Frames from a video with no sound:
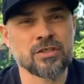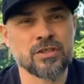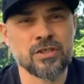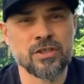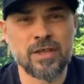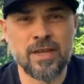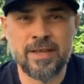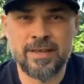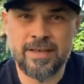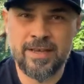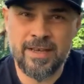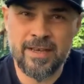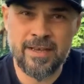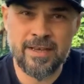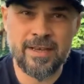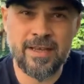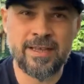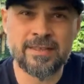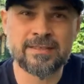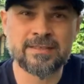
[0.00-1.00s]
and
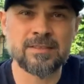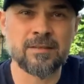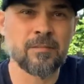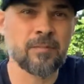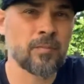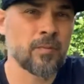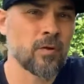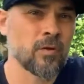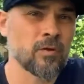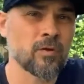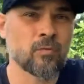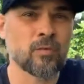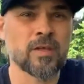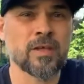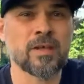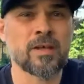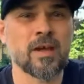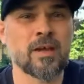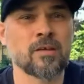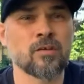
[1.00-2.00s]
then at some point we
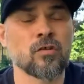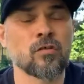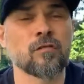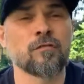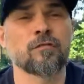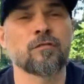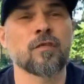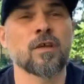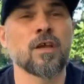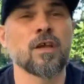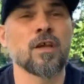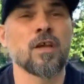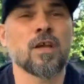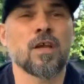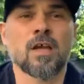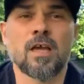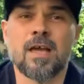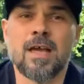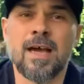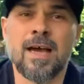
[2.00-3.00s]
kind of
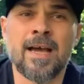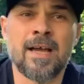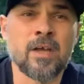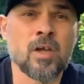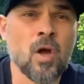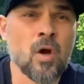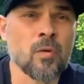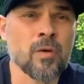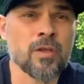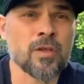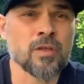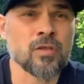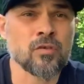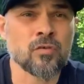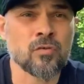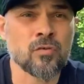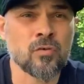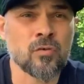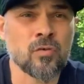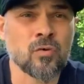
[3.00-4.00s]
going
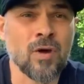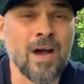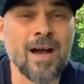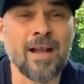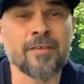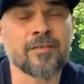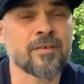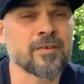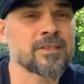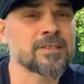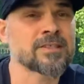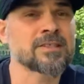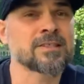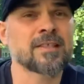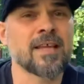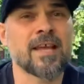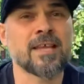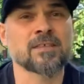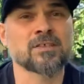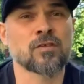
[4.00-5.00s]
into alter
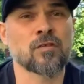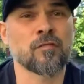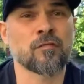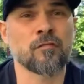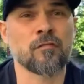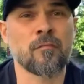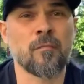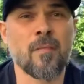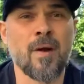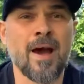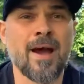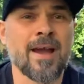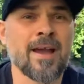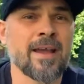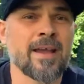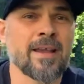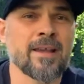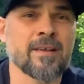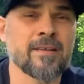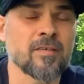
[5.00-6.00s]
states of
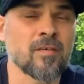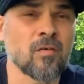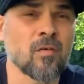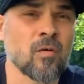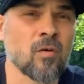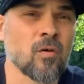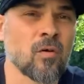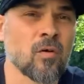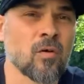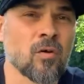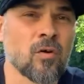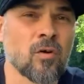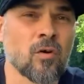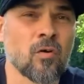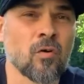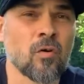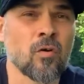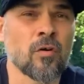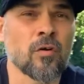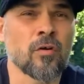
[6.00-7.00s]
mind
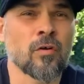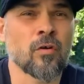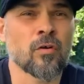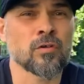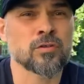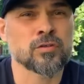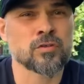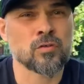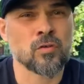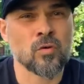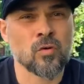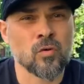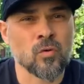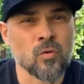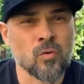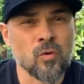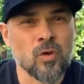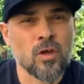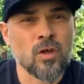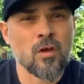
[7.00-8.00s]
or
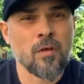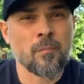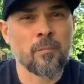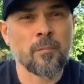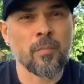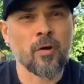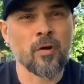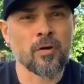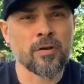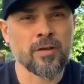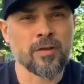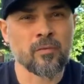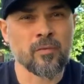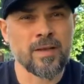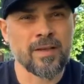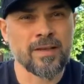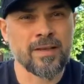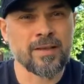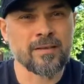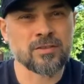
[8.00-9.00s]
also body
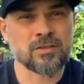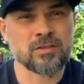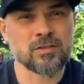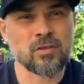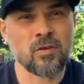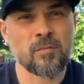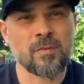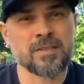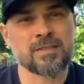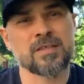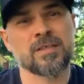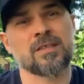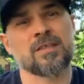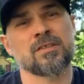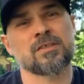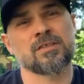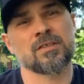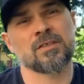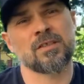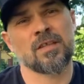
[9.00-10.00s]
when there's so much
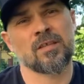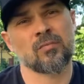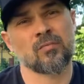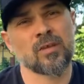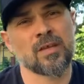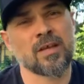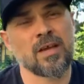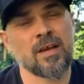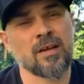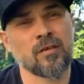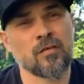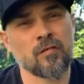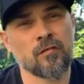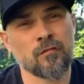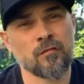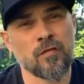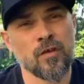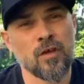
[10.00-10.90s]
energy that we kind of